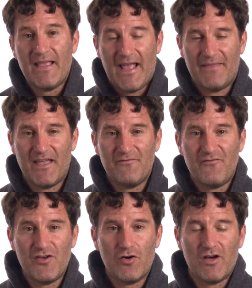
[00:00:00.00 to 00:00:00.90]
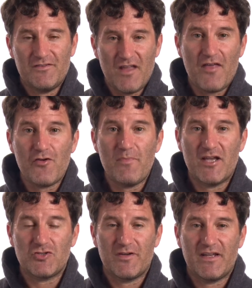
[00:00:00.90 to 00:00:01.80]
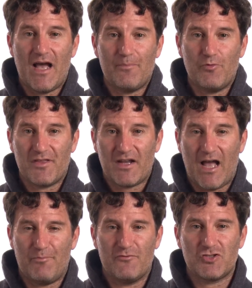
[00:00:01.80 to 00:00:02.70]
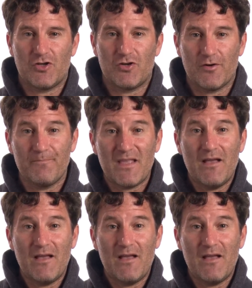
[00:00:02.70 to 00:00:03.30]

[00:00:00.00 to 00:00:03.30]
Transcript: and then fill another measuring cup with a cup of sugar.